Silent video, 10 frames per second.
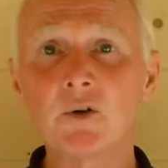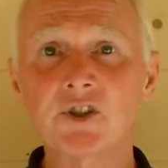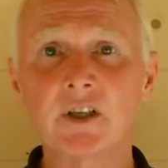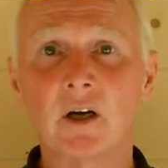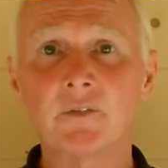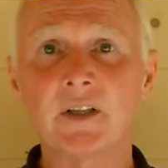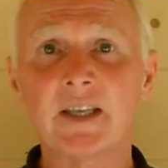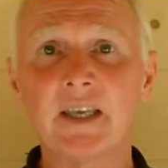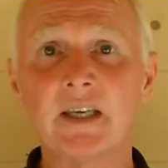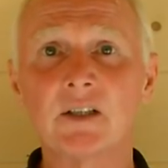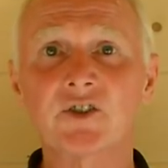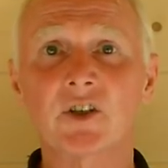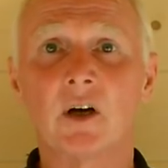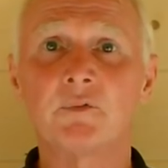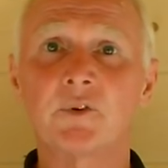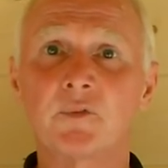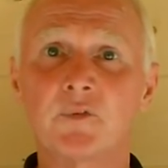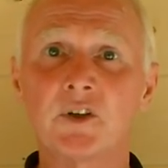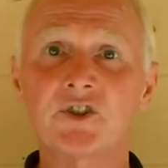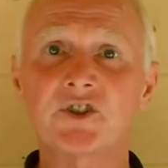closely on the heels of the
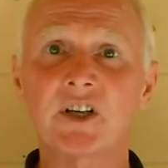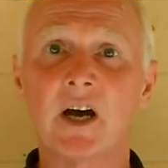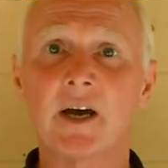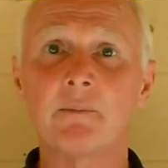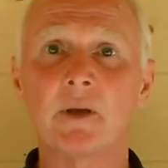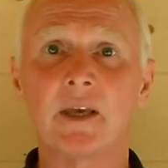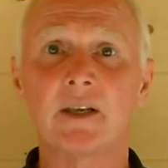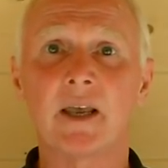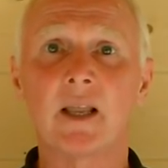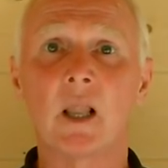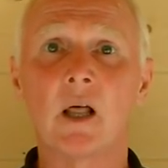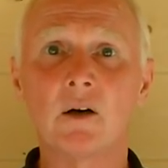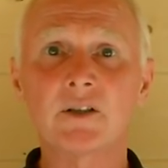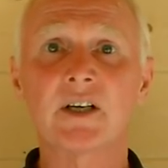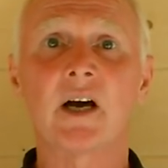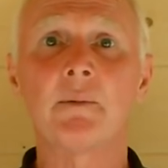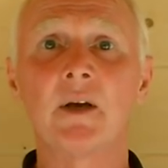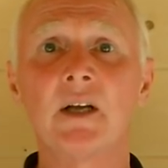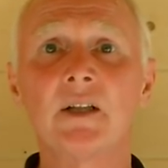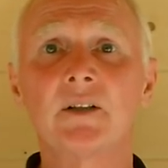first time in a long time
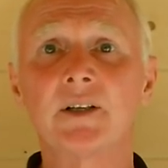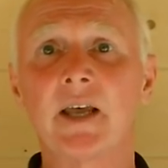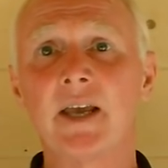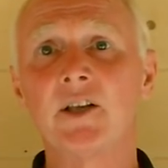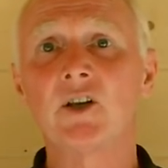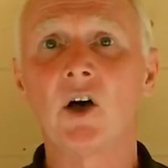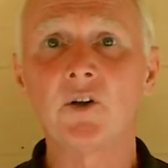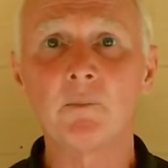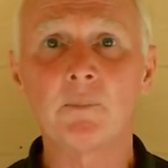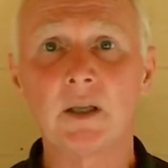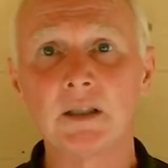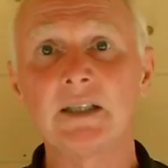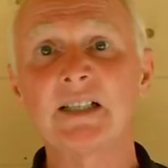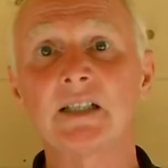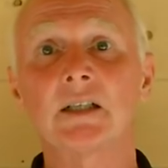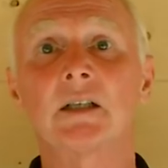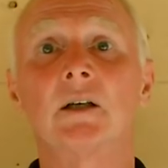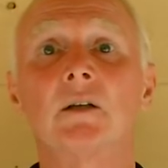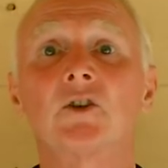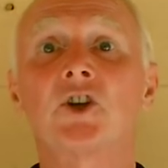that a
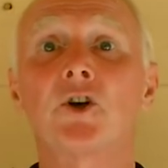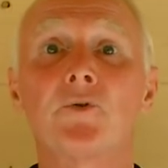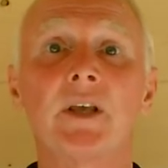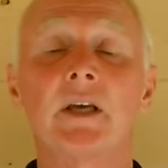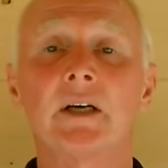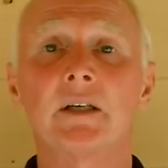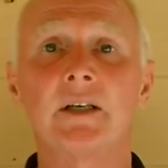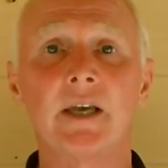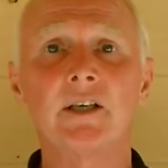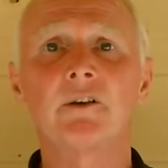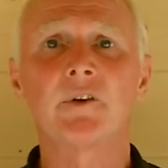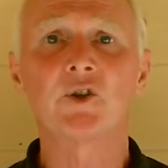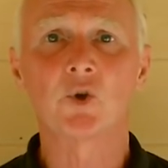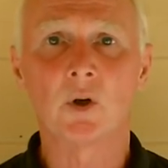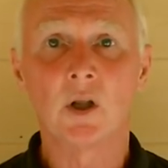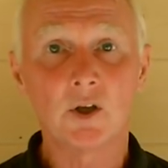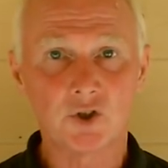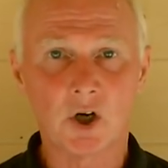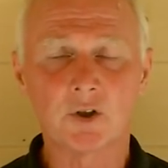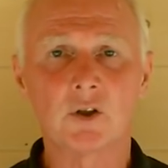non-political career individual,
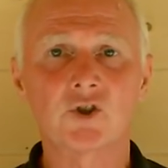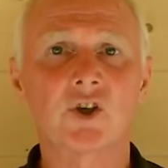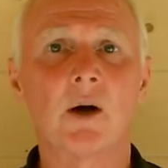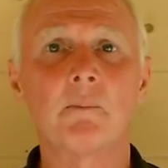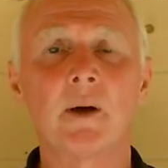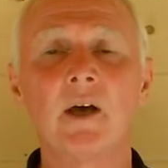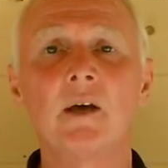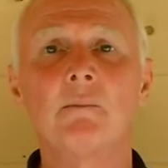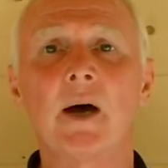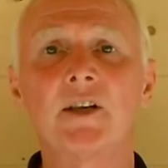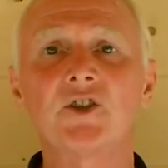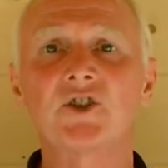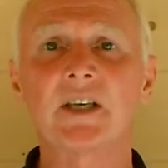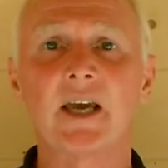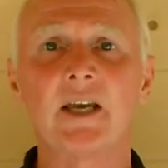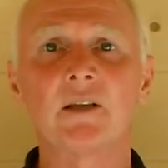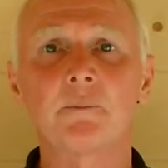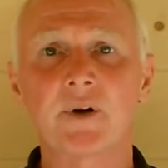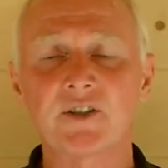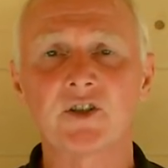Donald Trump, managed to gain
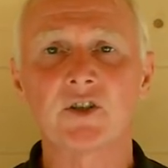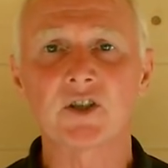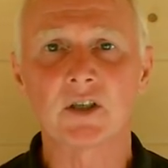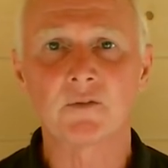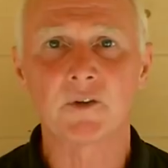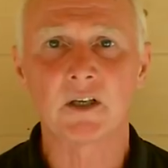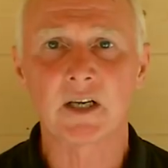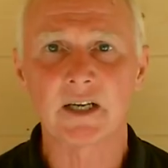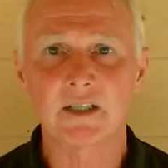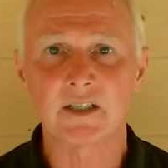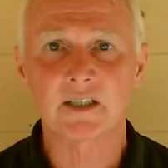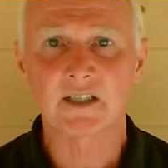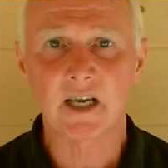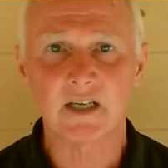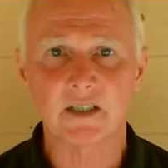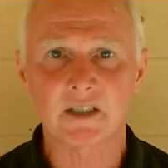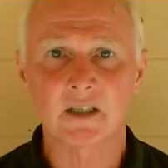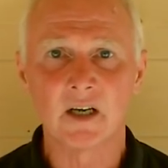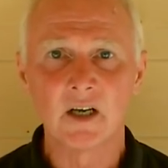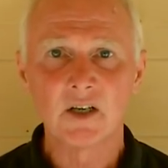the presidency of the United
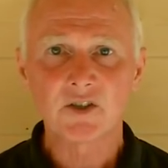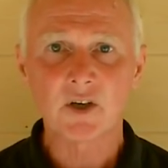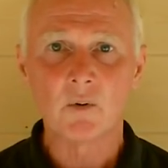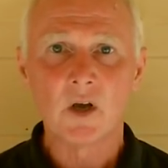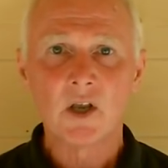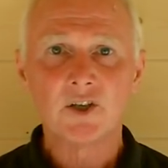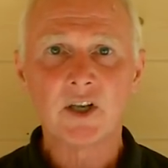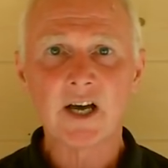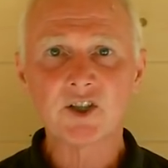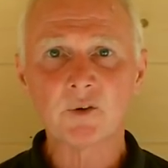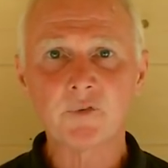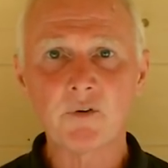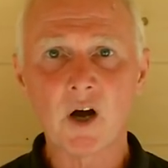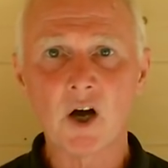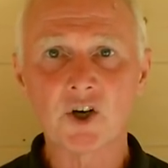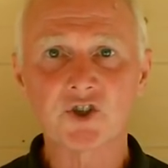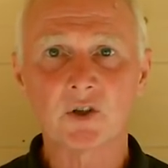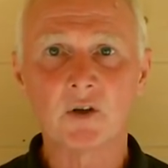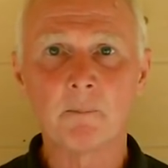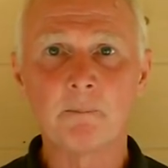States. So, Nigel Farage,
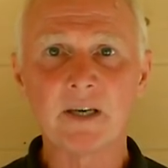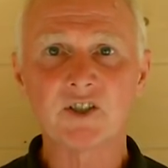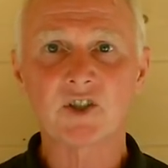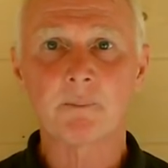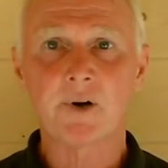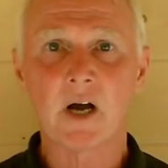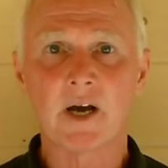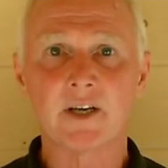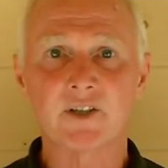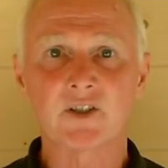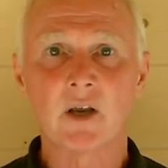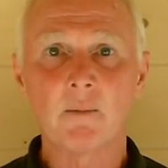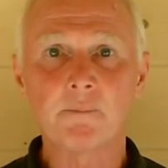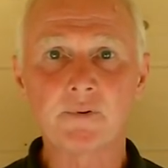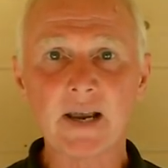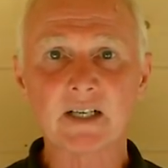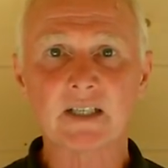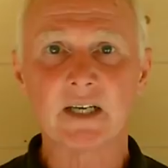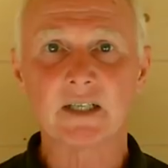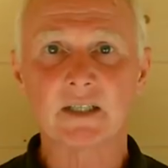the big surprise.
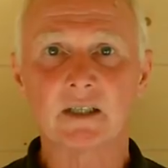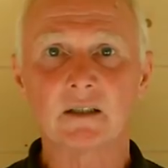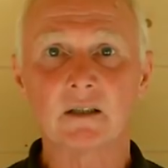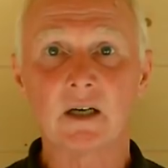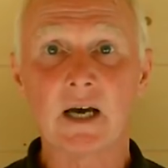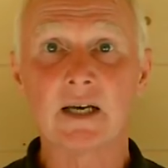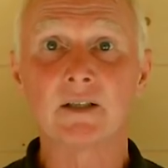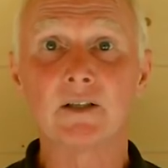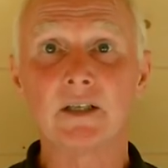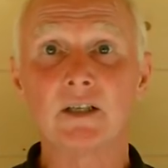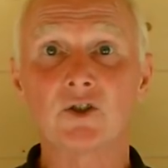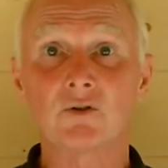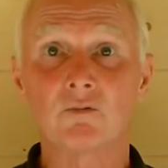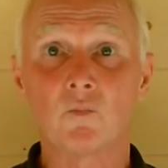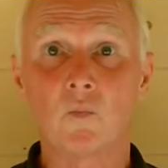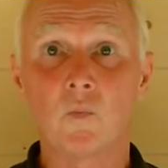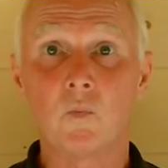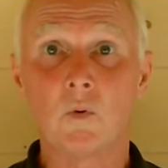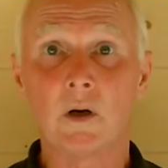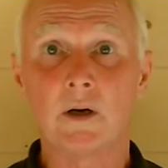Brexit, and
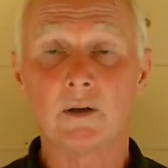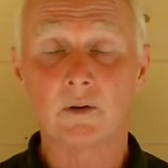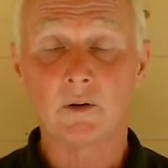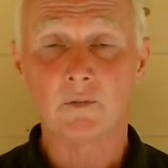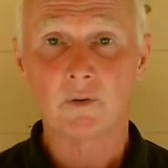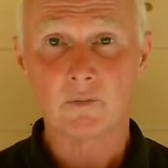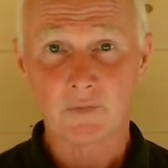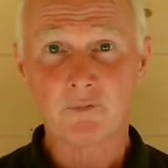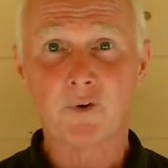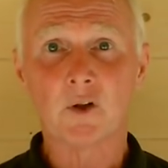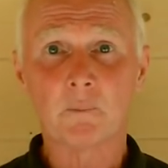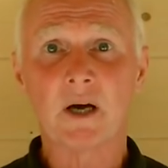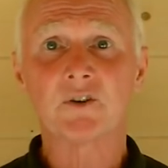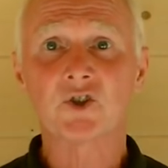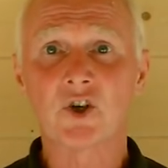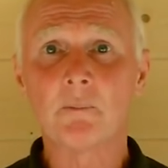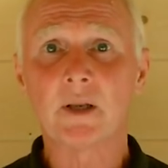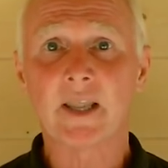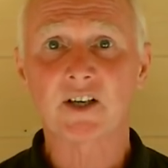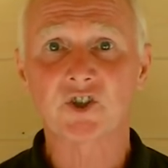followed by the
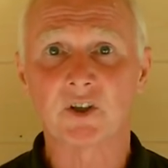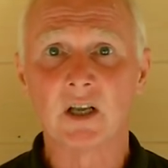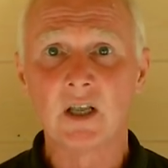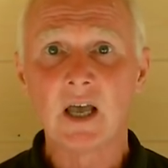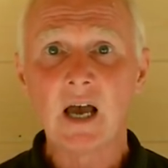Trump election.